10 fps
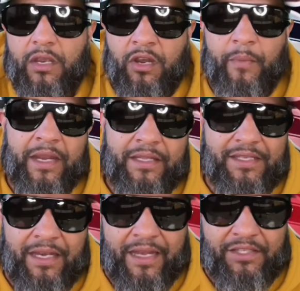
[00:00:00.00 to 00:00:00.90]
coming
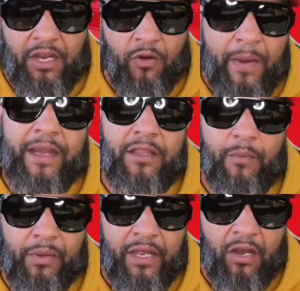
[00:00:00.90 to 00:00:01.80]
into next year, making the
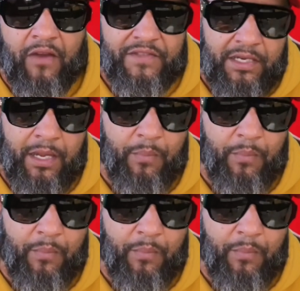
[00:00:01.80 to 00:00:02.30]
playoffs and then